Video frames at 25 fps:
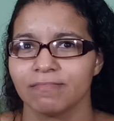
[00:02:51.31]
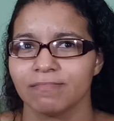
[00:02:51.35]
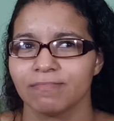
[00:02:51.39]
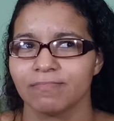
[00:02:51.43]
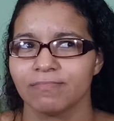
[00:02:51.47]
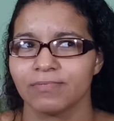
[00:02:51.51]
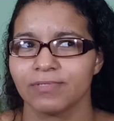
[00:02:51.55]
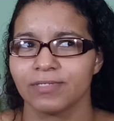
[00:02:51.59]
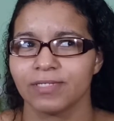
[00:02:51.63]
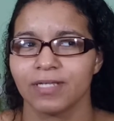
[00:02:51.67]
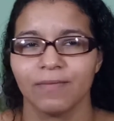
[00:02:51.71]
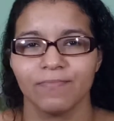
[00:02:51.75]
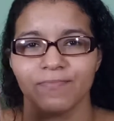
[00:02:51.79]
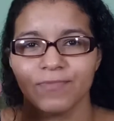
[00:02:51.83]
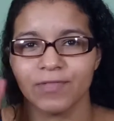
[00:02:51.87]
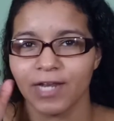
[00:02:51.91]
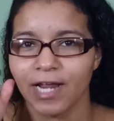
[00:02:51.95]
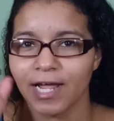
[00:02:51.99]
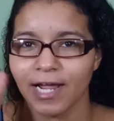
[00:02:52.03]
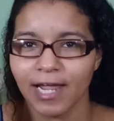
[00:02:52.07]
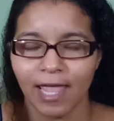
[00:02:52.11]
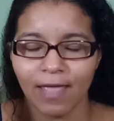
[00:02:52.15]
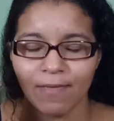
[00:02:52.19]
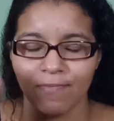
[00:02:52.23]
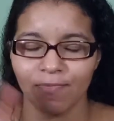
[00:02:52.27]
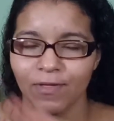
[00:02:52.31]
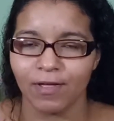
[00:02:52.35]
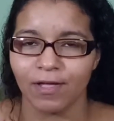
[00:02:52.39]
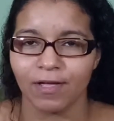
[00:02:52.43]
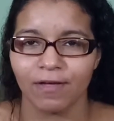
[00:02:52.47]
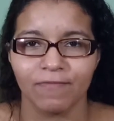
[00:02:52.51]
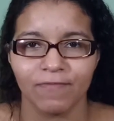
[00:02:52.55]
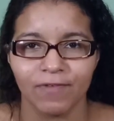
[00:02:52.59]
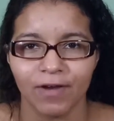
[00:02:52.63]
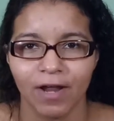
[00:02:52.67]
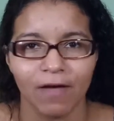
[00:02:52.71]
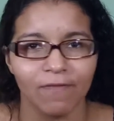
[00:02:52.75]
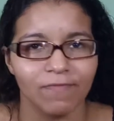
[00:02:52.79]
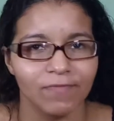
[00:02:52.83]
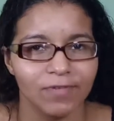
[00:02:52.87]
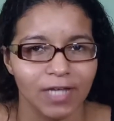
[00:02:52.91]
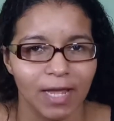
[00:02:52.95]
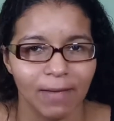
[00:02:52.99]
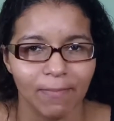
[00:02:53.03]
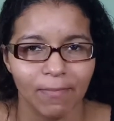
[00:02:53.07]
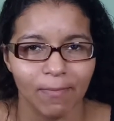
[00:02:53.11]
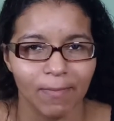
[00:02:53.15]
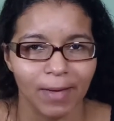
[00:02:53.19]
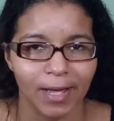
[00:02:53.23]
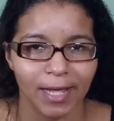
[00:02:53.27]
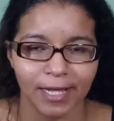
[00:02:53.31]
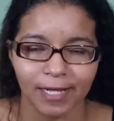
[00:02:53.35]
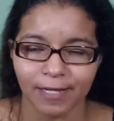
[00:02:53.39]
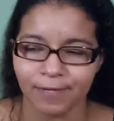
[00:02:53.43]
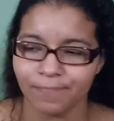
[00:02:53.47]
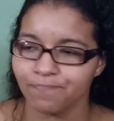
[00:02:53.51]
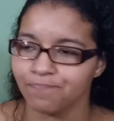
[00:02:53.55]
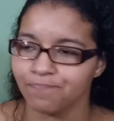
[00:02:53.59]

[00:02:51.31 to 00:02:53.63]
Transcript: something. I can't think of it off the top of my head.